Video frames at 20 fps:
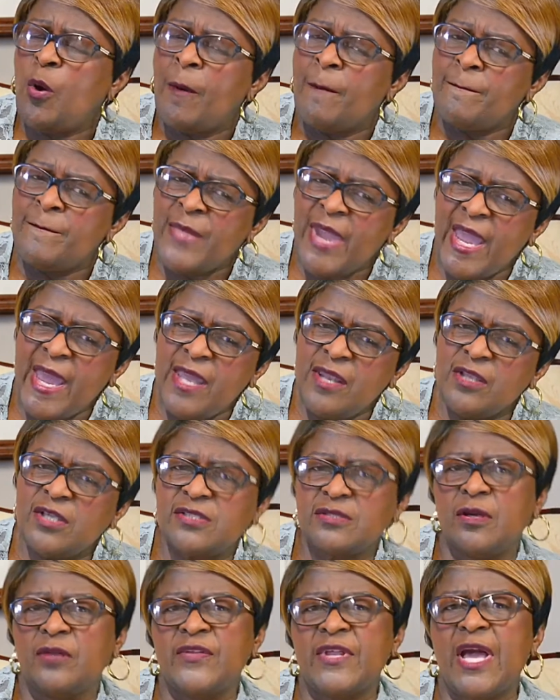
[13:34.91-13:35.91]
Man
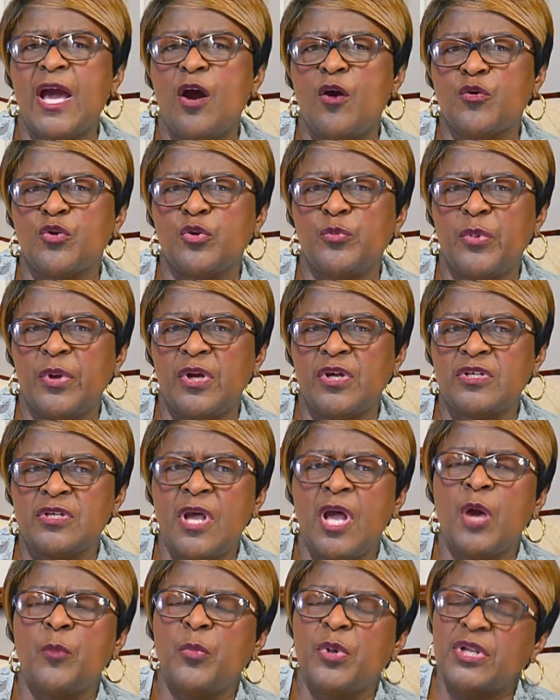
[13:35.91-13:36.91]
looks on the outer appearance,
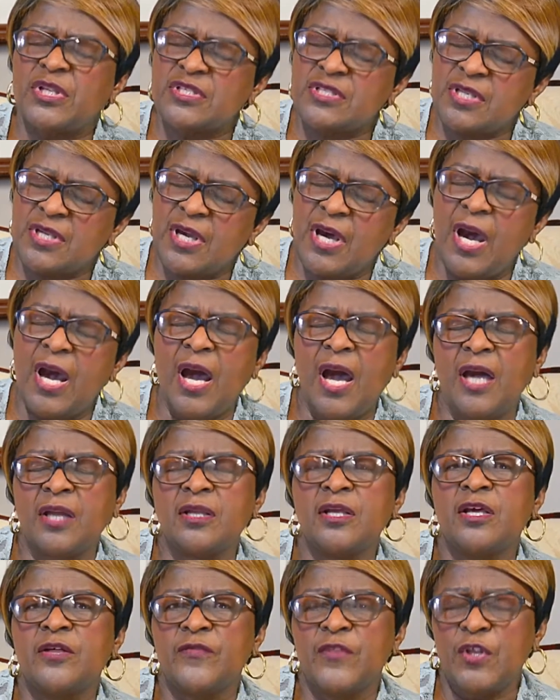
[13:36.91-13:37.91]
but it's God
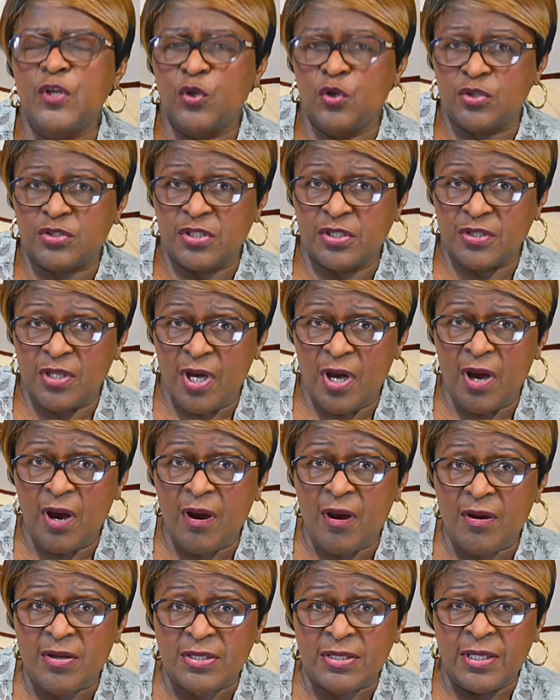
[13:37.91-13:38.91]
that looks at the
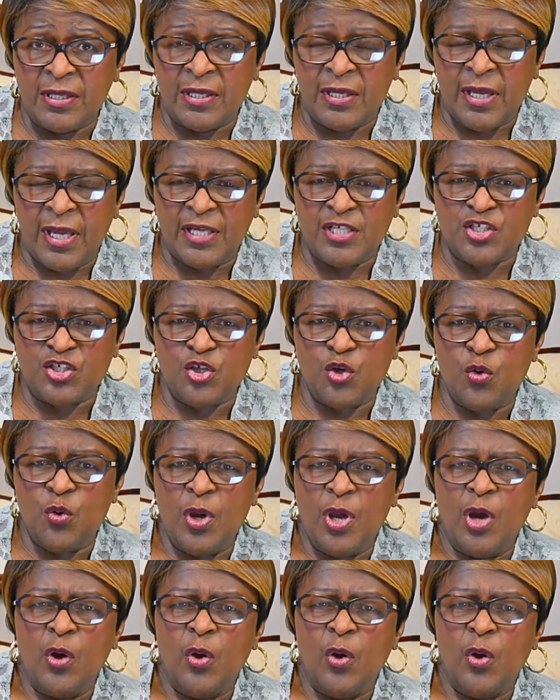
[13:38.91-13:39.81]
heart. And so